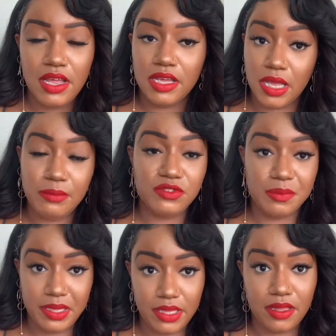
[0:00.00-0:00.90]
comes
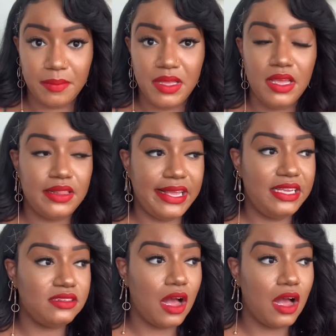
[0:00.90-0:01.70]
from him that he's